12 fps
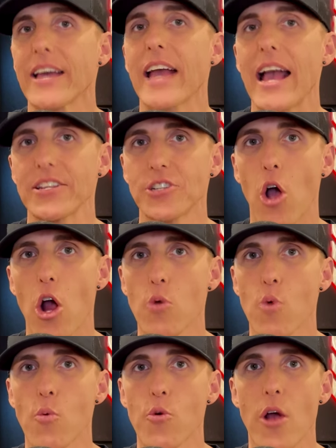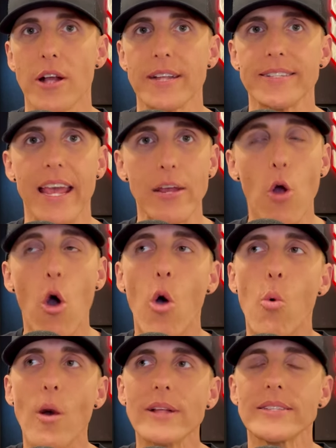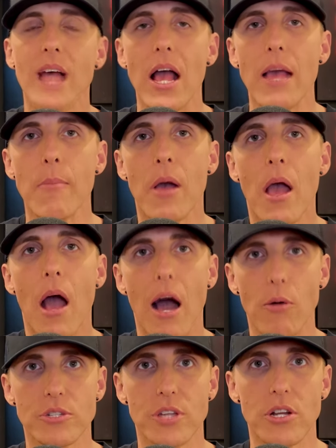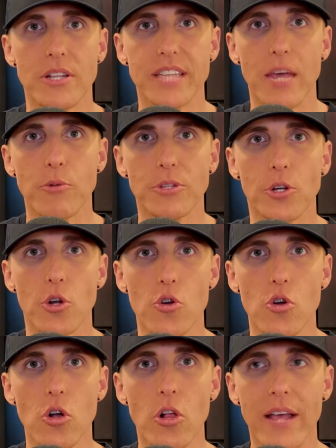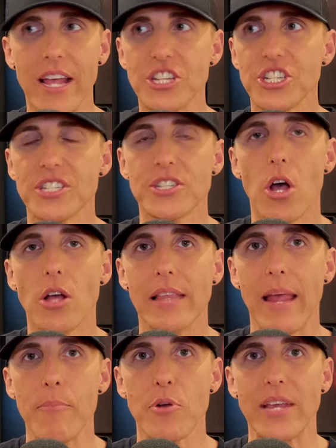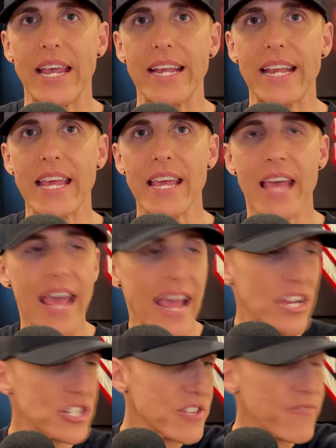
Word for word: a guy's car when we're on a date. Oh, one time I was on a date with a girl and she saw a Lamborghini and she